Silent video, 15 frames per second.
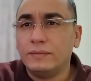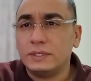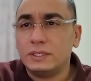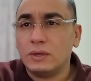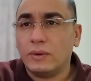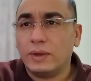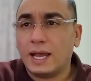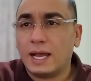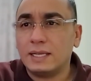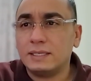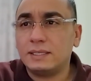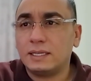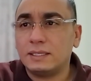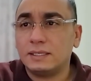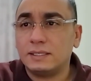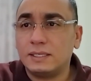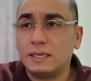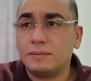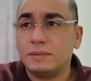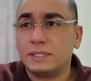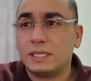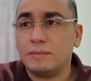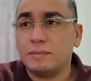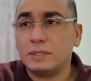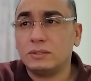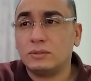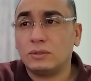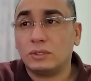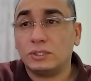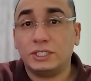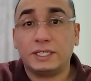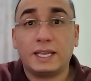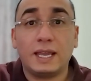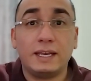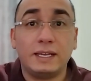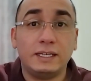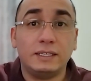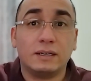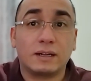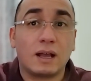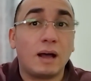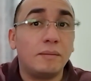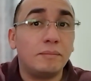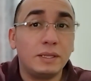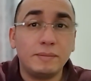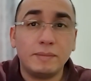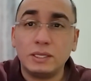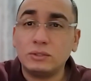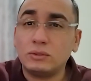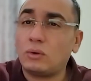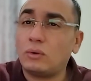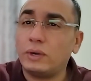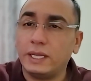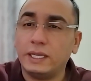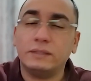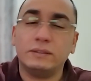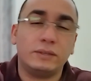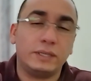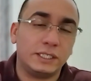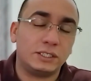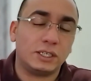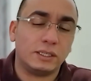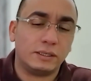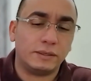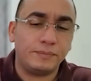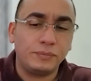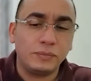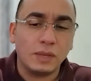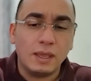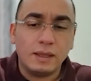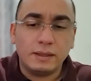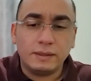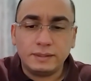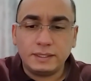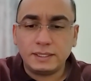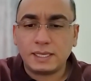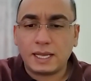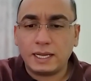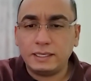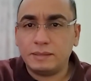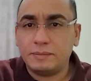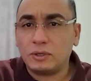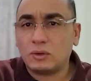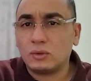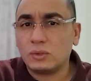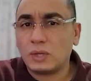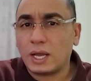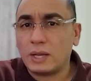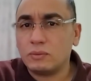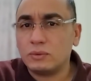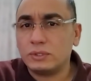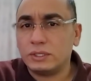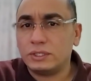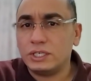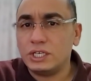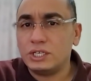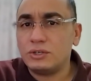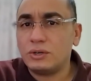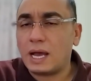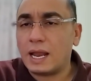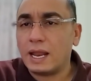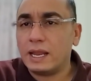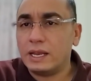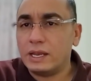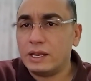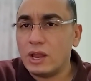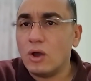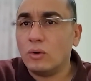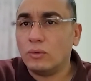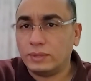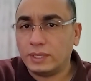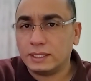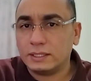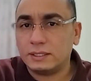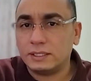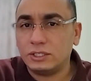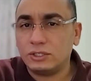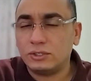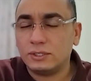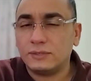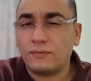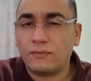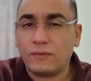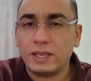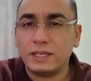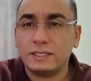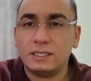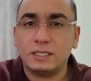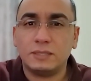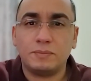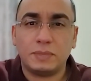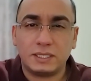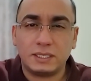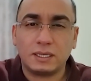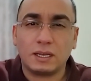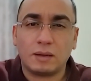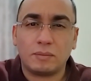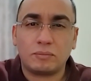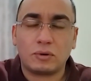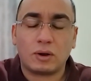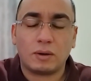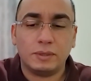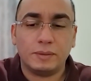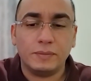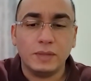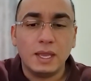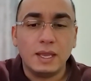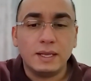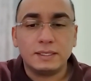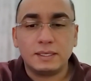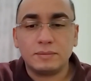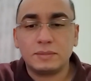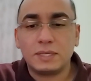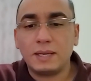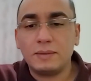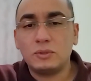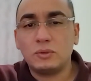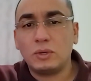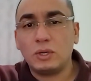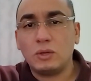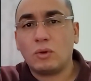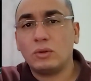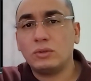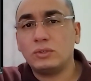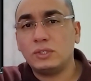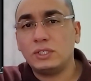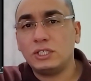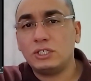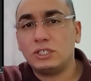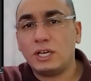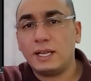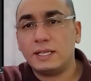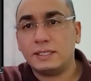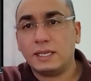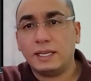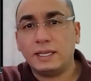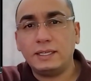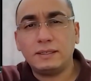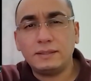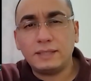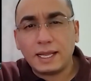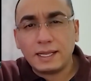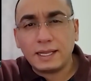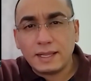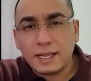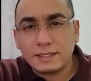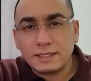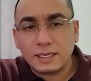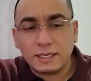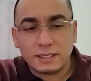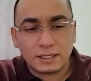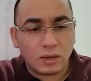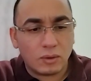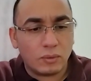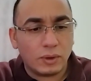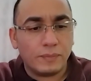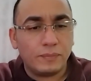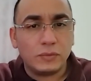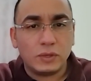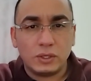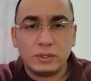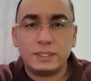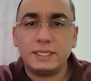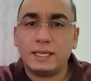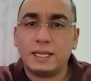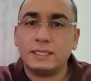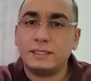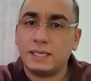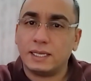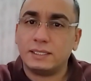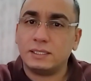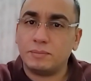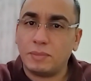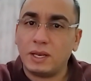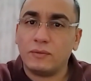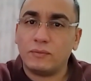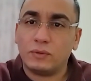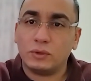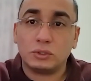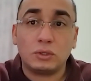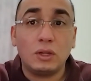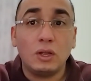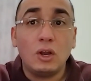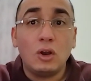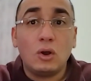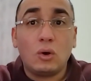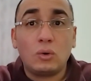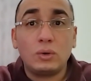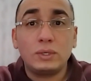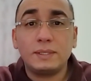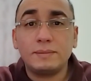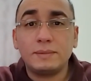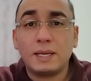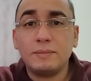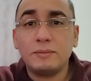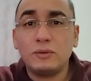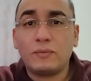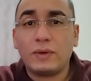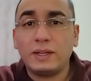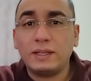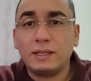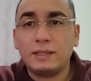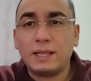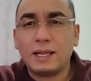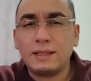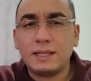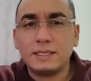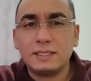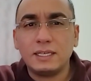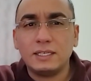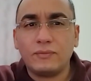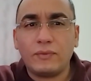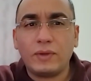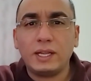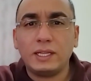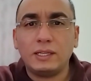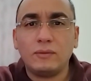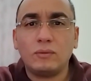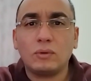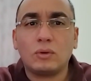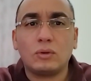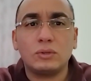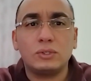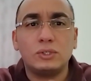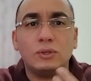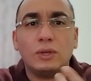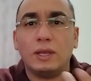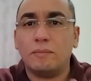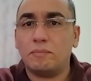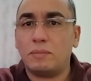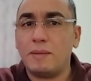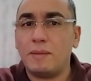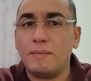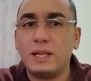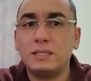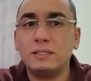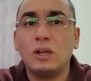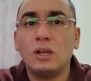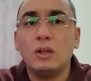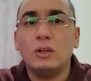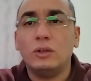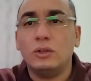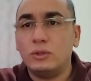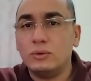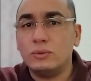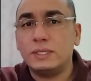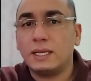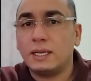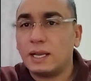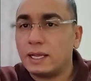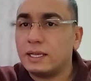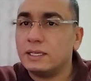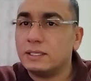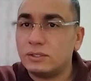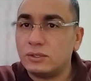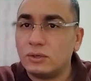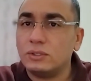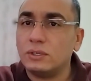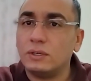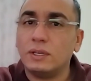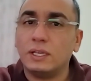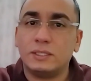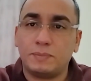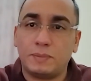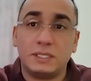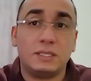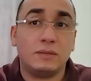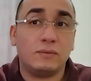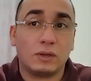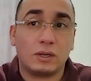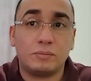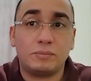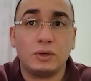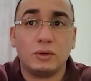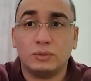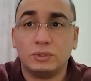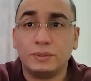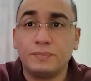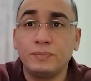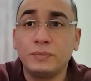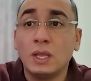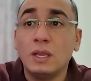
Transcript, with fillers: So he asks that the syllabus and methodology can either complement or hinder each other. This idea, because I was a teacher and I know that teachers face this particular problem. Sometimes when you want to teach a lesson, either that lesson is going, you see that, yes, beneficial, or sometimes you find that that lesson is very difficult to implement using like a certain a specific approach.